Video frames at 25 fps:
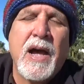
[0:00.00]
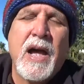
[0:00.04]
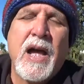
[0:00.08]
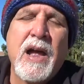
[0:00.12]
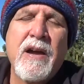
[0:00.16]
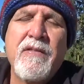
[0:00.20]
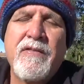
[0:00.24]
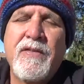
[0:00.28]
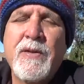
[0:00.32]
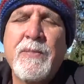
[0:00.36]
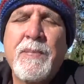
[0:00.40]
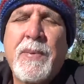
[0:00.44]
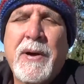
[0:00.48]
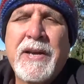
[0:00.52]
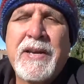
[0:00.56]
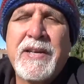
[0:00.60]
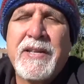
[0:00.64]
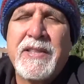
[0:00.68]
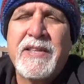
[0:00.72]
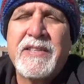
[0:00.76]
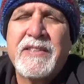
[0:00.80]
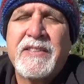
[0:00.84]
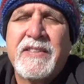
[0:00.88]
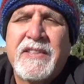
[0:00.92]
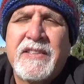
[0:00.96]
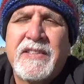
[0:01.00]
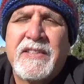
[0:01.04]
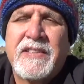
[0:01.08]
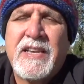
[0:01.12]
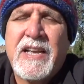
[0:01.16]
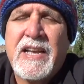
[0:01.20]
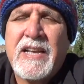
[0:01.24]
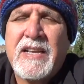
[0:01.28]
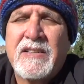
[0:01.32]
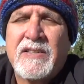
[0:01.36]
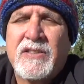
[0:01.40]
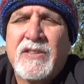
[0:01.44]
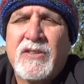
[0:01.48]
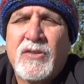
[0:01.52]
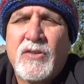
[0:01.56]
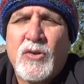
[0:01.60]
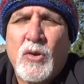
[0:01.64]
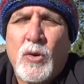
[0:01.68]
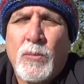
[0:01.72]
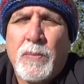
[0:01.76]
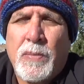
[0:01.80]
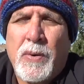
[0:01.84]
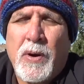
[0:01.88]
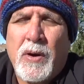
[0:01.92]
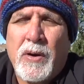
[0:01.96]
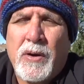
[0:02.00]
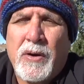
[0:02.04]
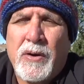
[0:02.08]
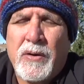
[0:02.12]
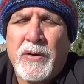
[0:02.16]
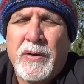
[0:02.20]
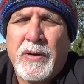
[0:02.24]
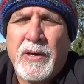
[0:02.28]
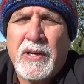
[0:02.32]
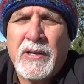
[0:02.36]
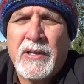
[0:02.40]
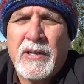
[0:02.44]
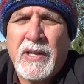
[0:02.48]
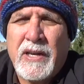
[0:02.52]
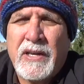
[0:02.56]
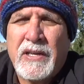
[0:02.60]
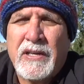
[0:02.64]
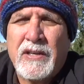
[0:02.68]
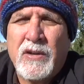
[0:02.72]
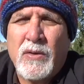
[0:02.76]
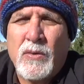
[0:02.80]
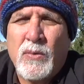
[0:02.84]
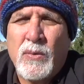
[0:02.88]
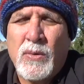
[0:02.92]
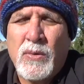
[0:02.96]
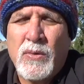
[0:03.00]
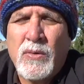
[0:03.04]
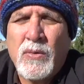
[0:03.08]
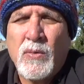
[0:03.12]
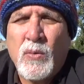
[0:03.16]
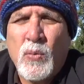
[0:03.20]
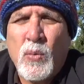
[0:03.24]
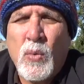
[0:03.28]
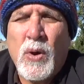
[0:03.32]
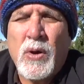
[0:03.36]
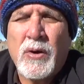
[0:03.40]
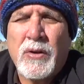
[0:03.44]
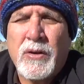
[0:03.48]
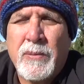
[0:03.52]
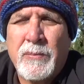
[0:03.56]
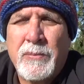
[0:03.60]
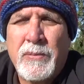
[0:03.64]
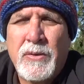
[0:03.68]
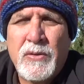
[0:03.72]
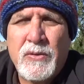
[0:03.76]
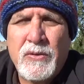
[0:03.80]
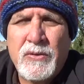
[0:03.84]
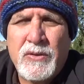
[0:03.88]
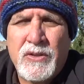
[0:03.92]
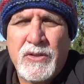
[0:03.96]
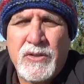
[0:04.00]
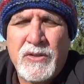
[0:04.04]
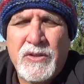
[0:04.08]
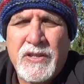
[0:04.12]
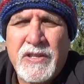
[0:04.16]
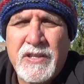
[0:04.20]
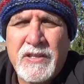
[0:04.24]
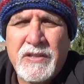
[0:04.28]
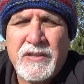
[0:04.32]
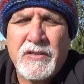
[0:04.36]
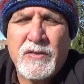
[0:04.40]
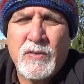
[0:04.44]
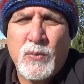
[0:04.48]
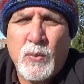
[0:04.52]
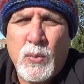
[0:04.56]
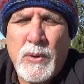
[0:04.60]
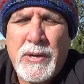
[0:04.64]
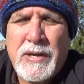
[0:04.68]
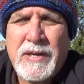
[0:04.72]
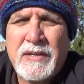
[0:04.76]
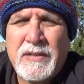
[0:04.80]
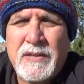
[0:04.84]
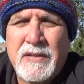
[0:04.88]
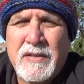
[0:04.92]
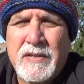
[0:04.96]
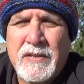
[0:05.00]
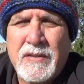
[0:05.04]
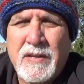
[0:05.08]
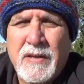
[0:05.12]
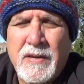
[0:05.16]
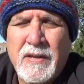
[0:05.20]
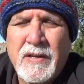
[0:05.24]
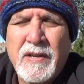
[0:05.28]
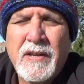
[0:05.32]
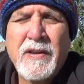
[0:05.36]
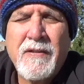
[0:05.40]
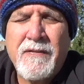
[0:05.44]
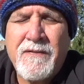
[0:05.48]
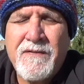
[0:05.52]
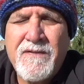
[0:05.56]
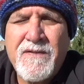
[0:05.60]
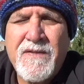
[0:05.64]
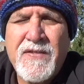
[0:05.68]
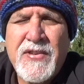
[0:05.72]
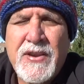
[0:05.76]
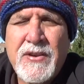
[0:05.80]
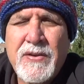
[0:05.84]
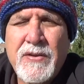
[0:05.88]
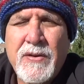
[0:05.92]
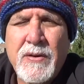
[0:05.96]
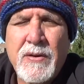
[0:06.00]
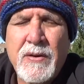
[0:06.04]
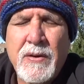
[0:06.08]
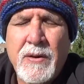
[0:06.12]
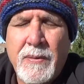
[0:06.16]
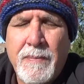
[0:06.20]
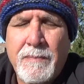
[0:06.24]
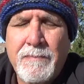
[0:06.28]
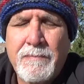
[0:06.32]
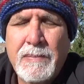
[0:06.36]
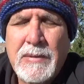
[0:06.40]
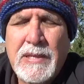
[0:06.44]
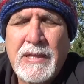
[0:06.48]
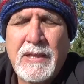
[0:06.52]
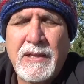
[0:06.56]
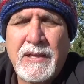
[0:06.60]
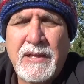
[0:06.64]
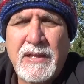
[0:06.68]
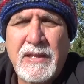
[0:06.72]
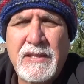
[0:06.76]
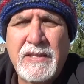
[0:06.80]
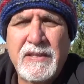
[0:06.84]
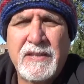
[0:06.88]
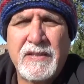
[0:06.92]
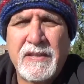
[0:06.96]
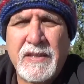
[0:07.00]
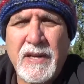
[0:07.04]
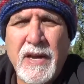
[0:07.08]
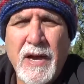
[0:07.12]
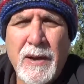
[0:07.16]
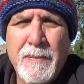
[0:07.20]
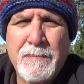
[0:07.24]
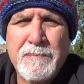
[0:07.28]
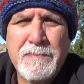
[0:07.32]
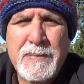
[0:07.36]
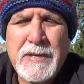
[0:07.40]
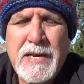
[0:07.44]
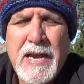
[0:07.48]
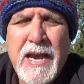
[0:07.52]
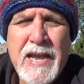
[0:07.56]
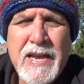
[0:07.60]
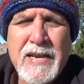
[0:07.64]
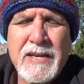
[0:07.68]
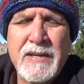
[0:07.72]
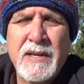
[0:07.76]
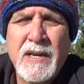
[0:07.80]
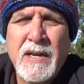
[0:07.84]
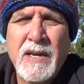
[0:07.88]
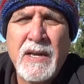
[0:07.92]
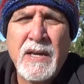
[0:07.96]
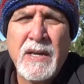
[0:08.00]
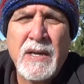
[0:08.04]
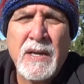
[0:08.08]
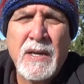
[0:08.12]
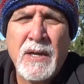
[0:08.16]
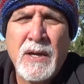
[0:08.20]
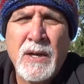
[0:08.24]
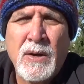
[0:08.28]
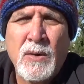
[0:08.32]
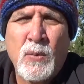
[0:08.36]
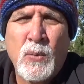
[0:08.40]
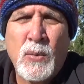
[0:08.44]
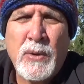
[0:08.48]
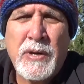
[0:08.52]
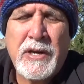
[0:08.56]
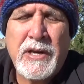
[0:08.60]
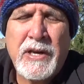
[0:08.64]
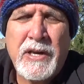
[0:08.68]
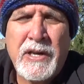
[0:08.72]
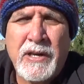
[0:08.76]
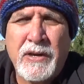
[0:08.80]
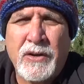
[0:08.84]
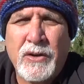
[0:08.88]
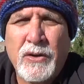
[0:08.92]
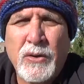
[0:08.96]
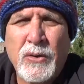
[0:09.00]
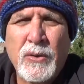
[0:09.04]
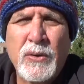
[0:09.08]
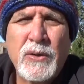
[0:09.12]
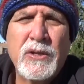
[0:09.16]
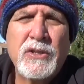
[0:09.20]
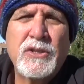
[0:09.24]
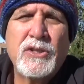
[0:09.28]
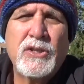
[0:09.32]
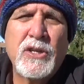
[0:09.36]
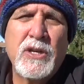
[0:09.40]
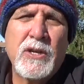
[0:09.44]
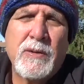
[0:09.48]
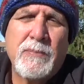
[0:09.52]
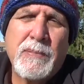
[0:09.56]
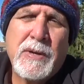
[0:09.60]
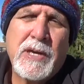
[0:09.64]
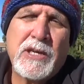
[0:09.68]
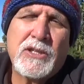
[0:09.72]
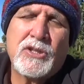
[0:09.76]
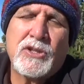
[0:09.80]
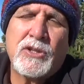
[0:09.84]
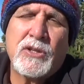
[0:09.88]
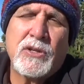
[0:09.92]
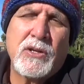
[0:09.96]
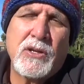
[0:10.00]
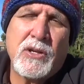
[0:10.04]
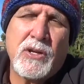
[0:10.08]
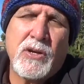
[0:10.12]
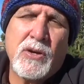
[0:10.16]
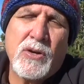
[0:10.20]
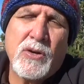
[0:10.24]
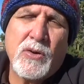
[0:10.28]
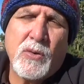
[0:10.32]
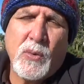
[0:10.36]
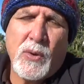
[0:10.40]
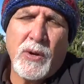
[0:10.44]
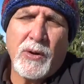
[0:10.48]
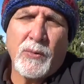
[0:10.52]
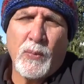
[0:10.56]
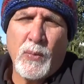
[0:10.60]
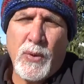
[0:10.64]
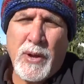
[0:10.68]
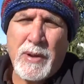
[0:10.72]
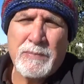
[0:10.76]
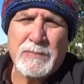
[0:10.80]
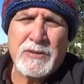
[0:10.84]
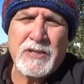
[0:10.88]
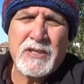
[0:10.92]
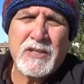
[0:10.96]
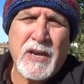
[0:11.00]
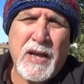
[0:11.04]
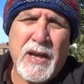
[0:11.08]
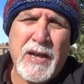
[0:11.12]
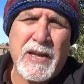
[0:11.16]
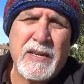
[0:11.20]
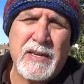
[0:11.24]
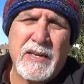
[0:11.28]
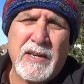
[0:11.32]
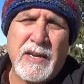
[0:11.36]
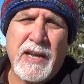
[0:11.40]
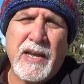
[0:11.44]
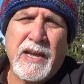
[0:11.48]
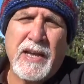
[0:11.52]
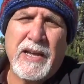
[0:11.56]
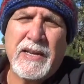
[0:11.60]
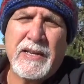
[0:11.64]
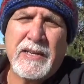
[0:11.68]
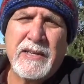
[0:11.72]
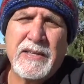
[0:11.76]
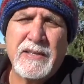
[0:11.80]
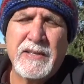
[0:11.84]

Hey everybody, this is Dan Stolbarger. I'd like to welcome you to this week's KFIR Middle East Update. I want to encourage you to make sure to go to our website at